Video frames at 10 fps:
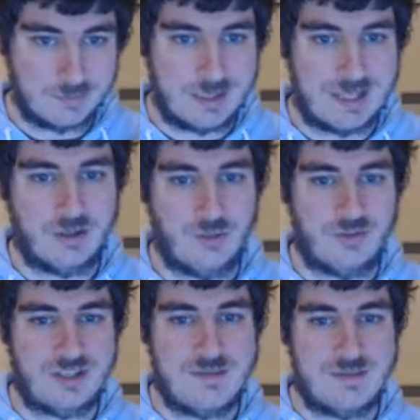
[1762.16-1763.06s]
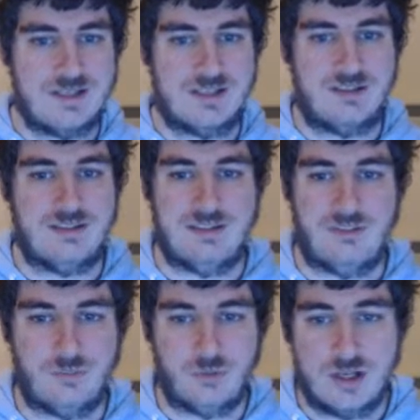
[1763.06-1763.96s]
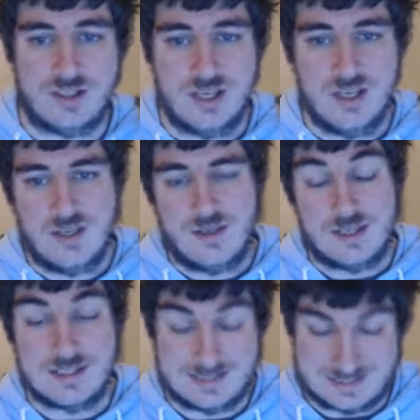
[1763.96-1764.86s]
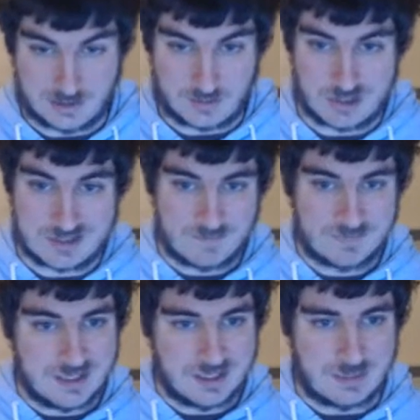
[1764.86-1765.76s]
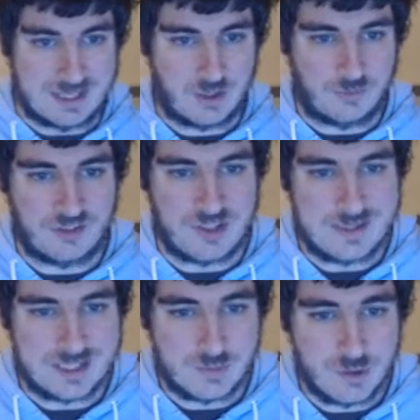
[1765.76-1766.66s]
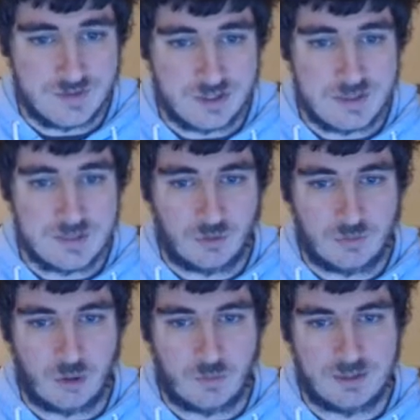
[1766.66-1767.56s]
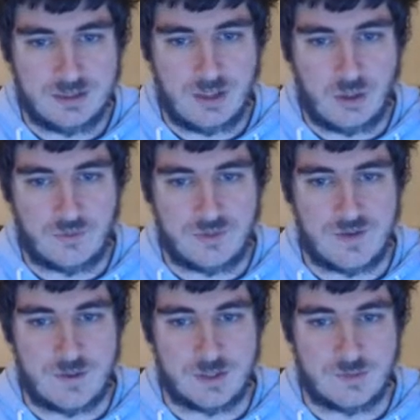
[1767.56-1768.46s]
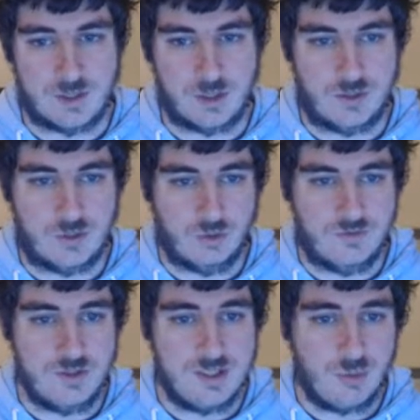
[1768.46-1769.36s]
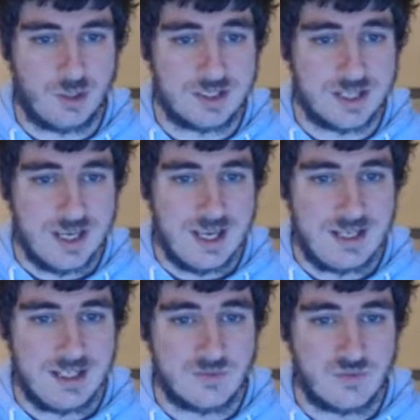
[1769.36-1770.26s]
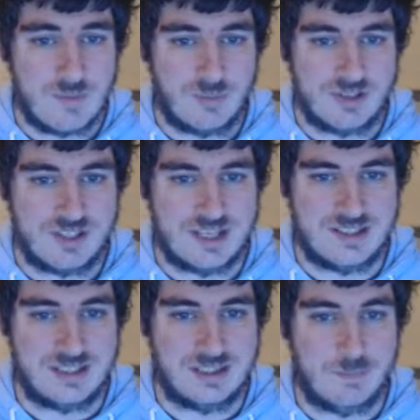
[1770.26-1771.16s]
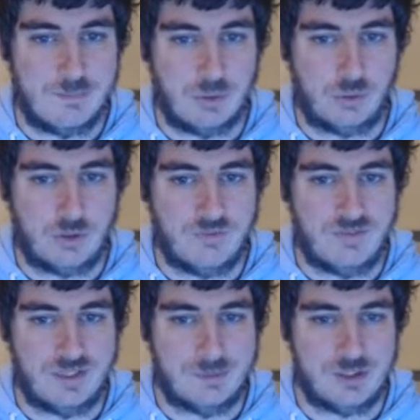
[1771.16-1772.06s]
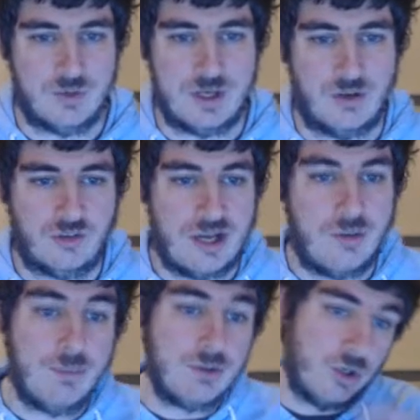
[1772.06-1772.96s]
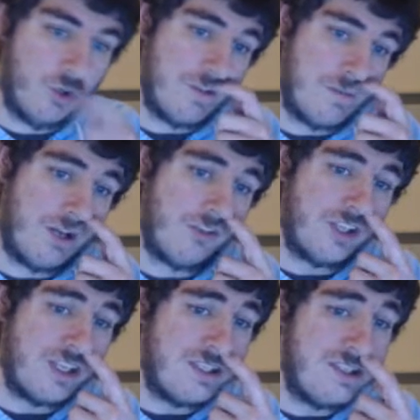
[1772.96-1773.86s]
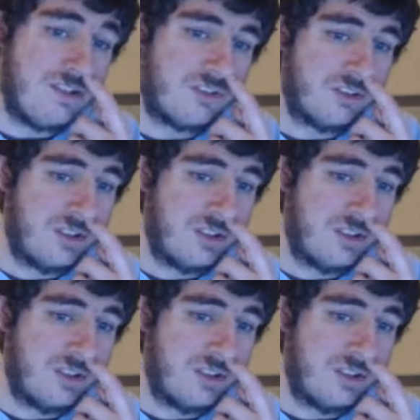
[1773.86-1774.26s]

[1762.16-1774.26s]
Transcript: Black Ops game is a little surprise is a little surprise. The Black Ops series has proven to be the most popular of the various recurring Call of Duty brands and has represented the bulk of developer Treyarch's output over the past 8 years.